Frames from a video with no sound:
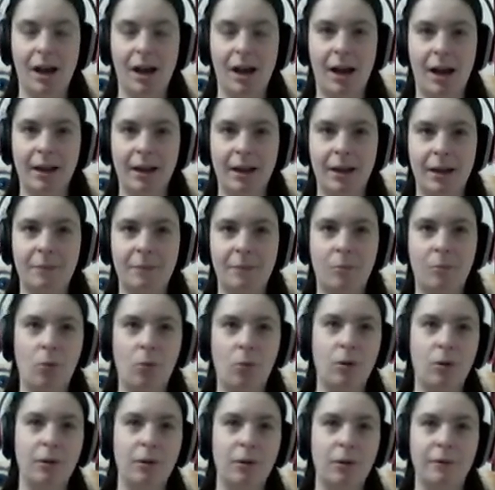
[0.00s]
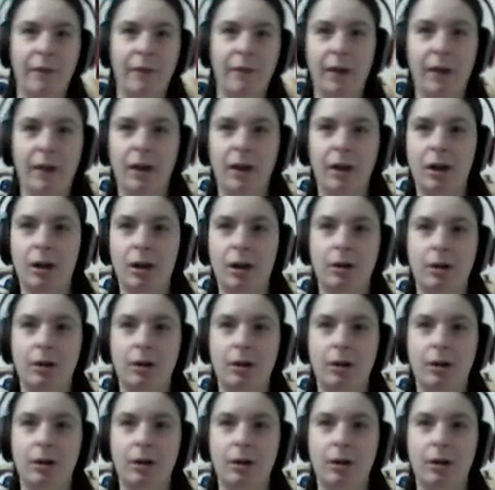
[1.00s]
I got more of a